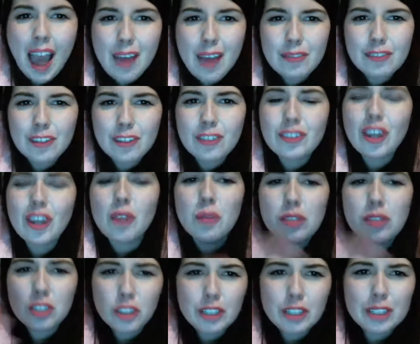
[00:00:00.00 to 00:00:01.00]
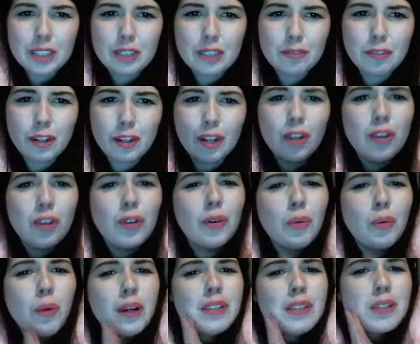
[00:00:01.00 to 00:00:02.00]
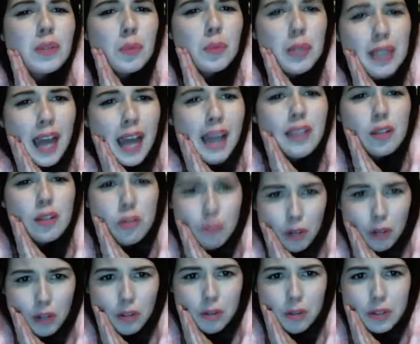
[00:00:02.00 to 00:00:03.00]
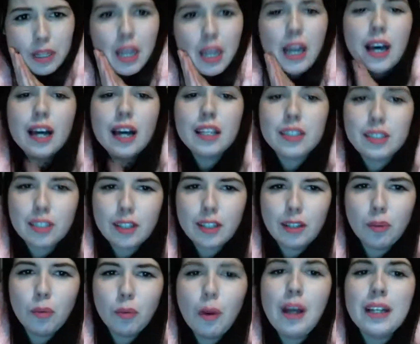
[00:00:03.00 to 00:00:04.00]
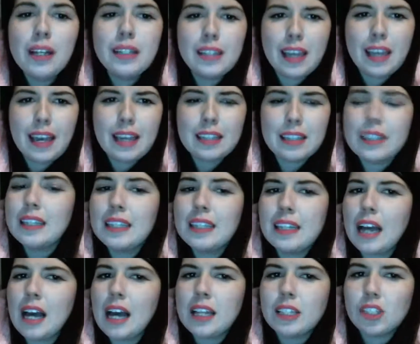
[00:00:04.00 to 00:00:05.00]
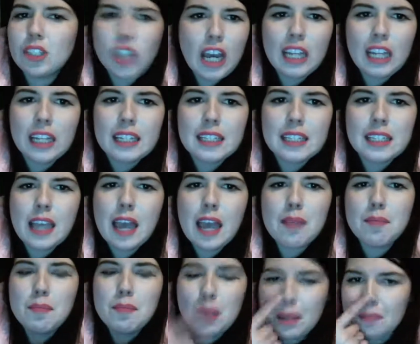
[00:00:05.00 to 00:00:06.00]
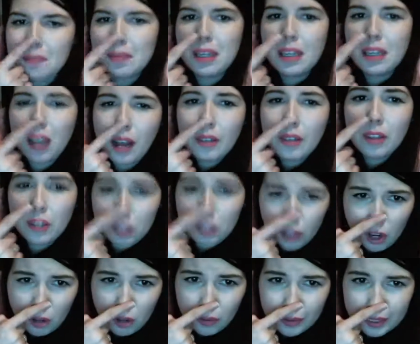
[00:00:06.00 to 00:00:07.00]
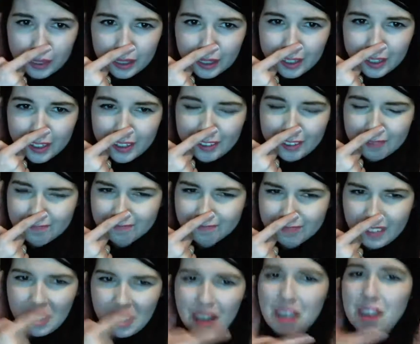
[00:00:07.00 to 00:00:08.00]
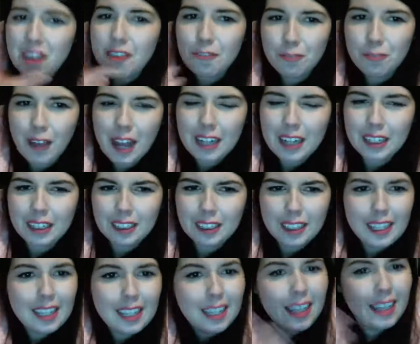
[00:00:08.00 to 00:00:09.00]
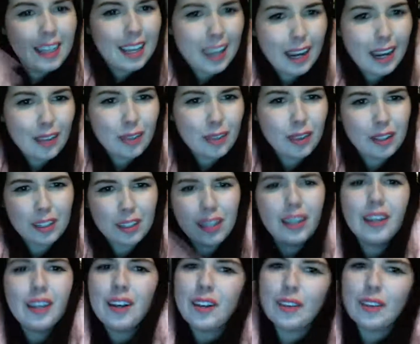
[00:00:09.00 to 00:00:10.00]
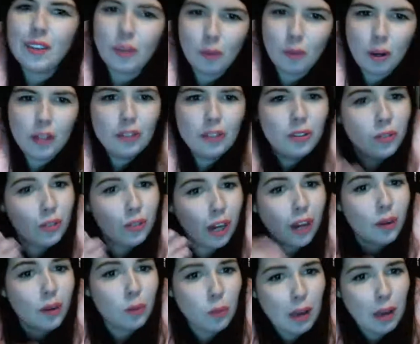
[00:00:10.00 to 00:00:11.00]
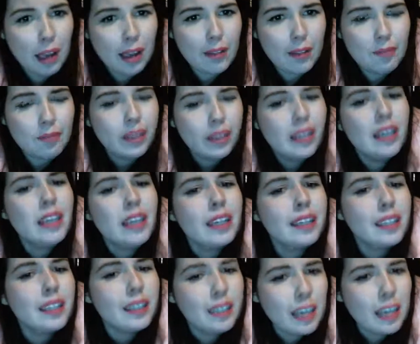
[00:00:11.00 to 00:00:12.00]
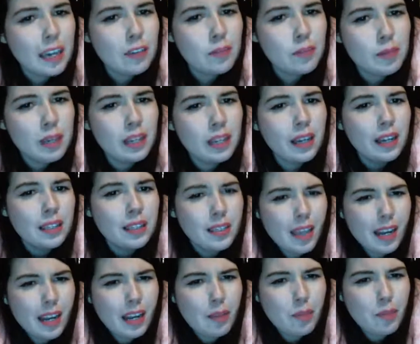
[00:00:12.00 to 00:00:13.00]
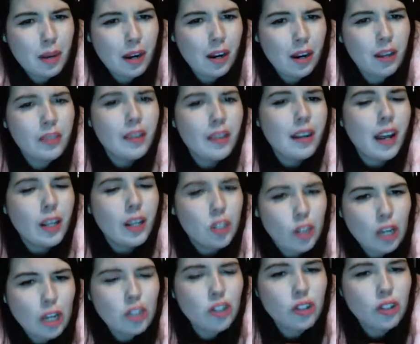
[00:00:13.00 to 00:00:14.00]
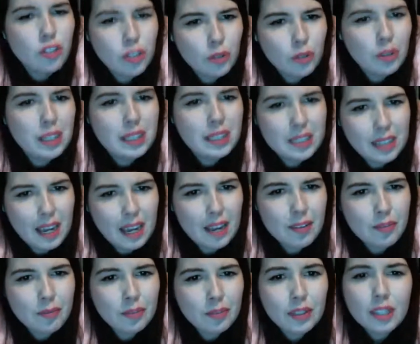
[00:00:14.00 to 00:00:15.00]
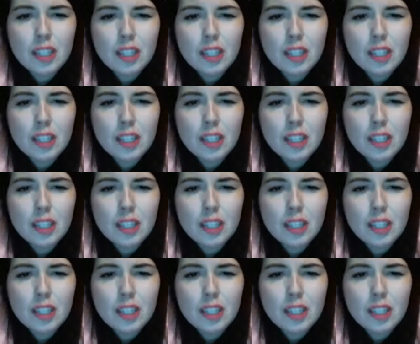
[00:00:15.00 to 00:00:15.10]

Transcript: After there was Christopher, who was sweet as a rose, until one day he got jealous and bit me on the nose. Finally, Anthony, the one who got away. He gave me a teddy bear that I treasure to this day.